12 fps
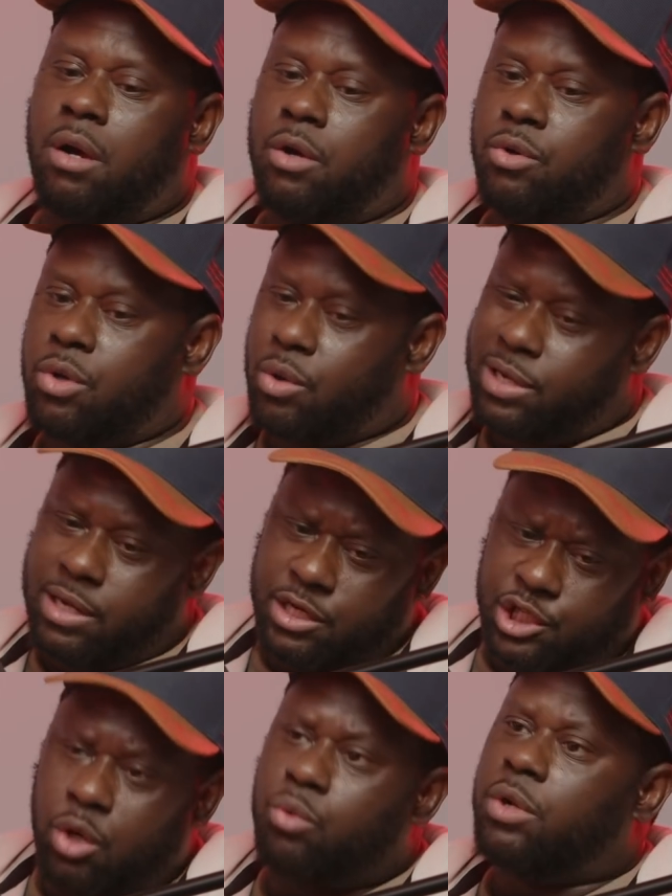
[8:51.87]
you know, he
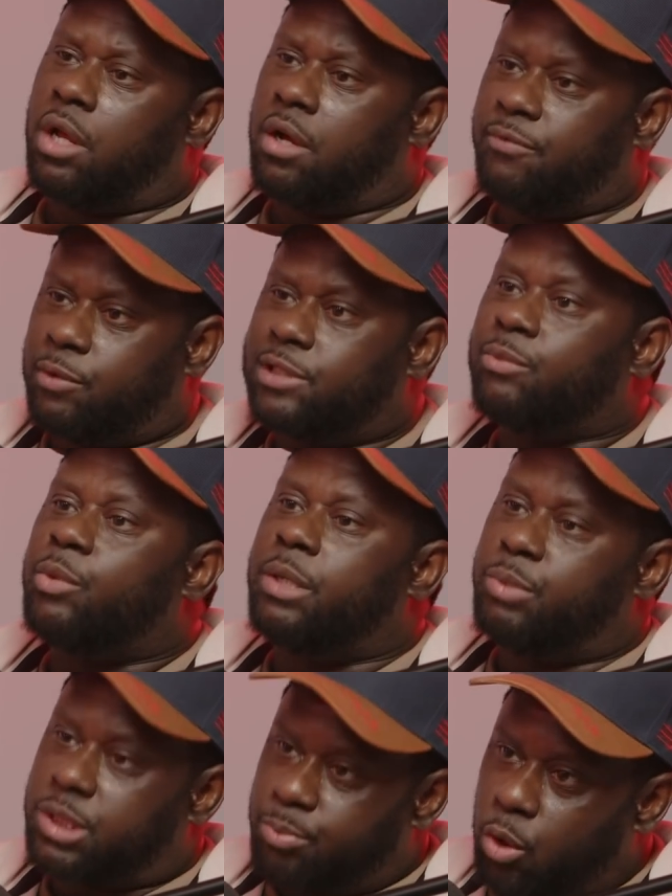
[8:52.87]
showed love, what what he
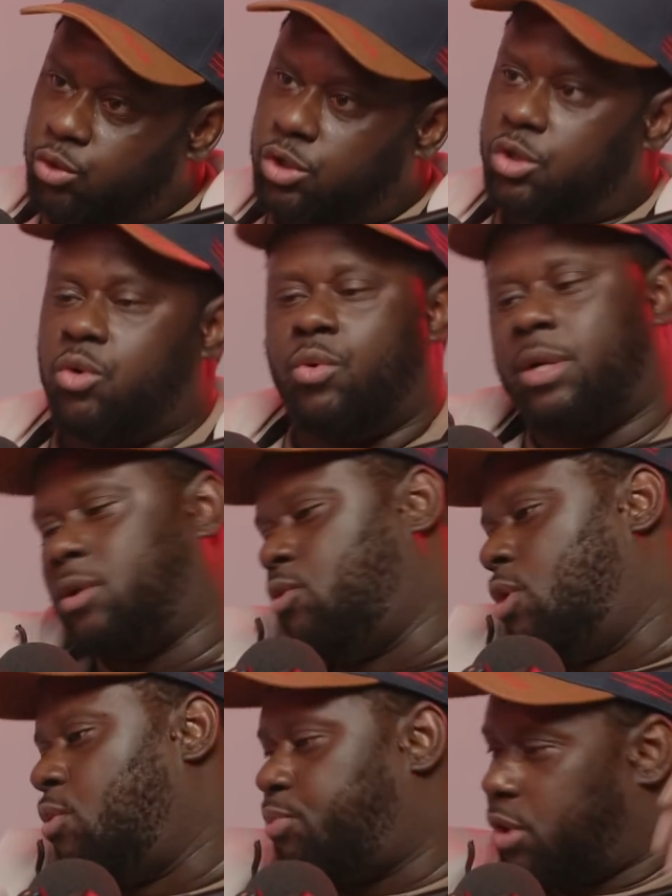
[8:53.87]
was supposed to do, and you
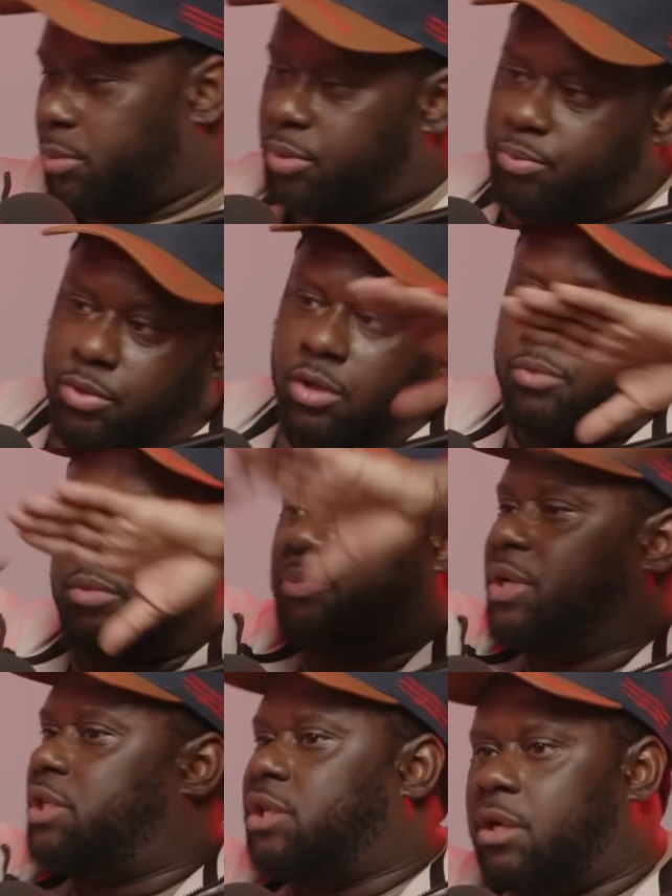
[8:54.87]
know, put up a, up a
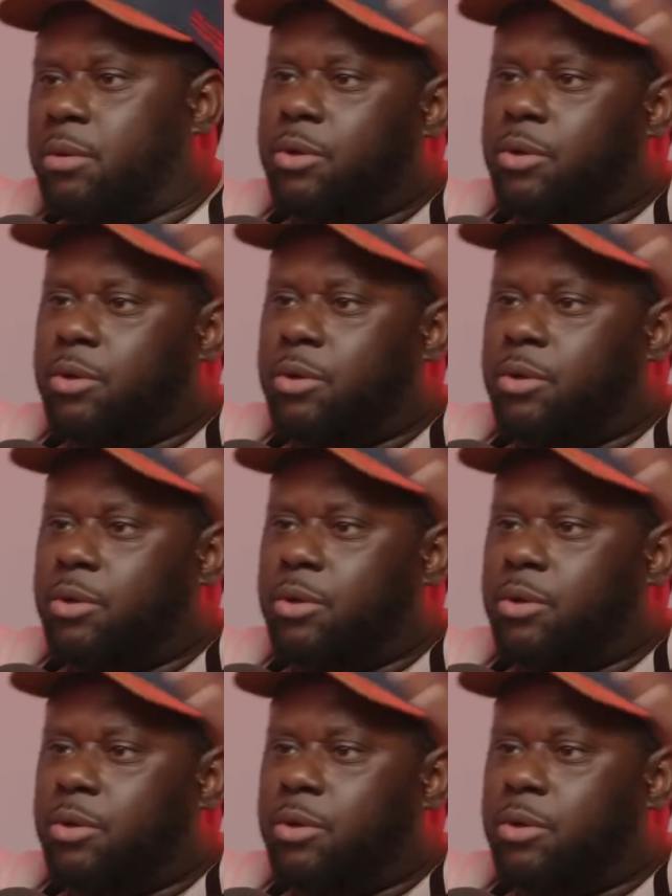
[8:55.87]
picture.